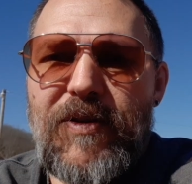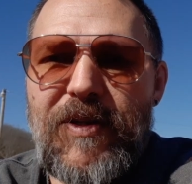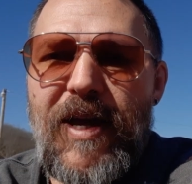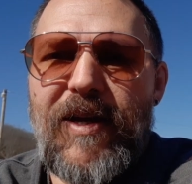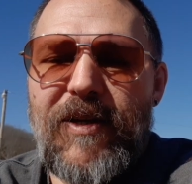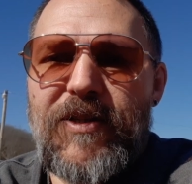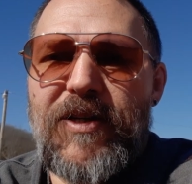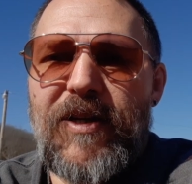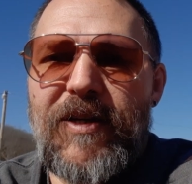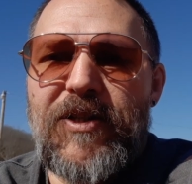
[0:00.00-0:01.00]
take it as
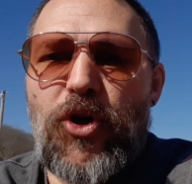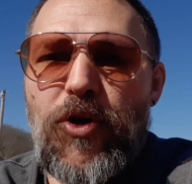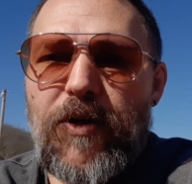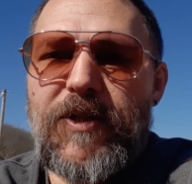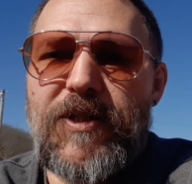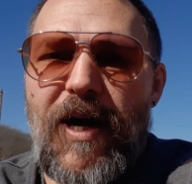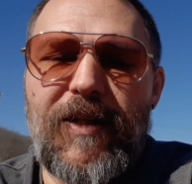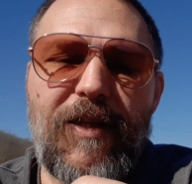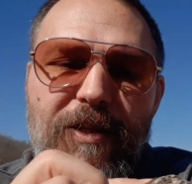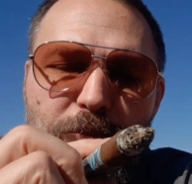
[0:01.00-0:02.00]
a good
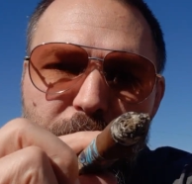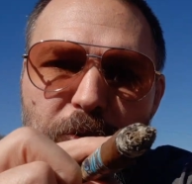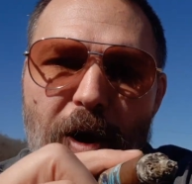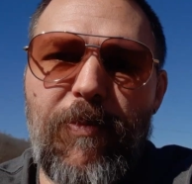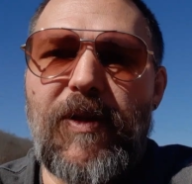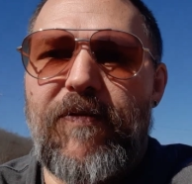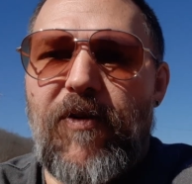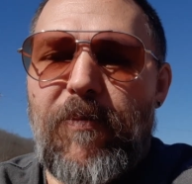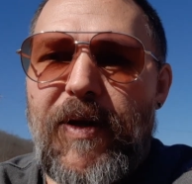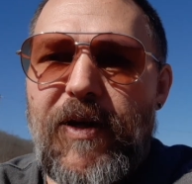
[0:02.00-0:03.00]
sign that this was properly
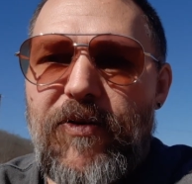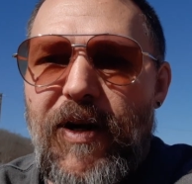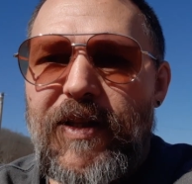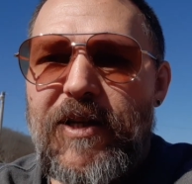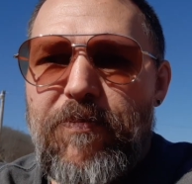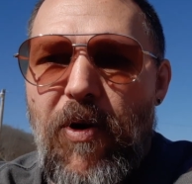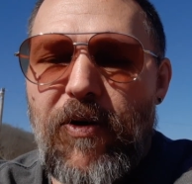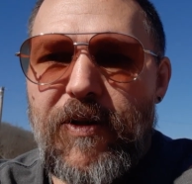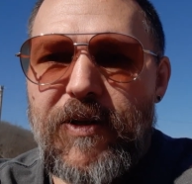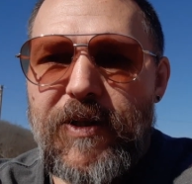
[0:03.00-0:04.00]
fermented, right? That's
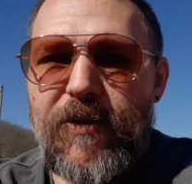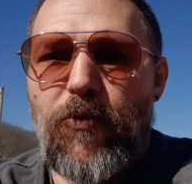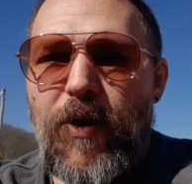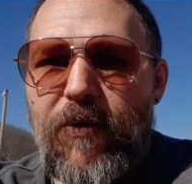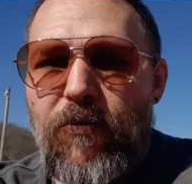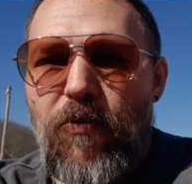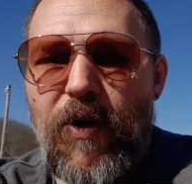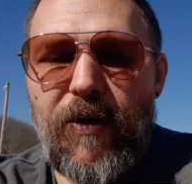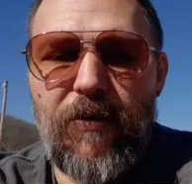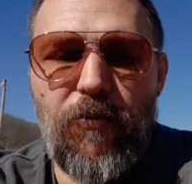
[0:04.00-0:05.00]
part of the deal
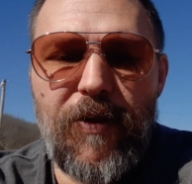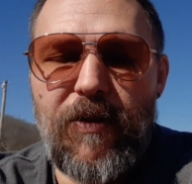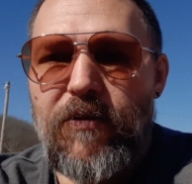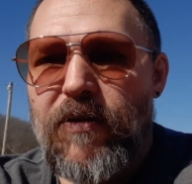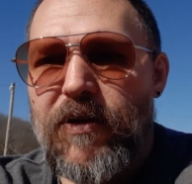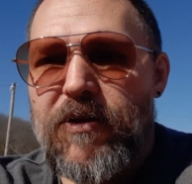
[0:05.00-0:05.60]
when the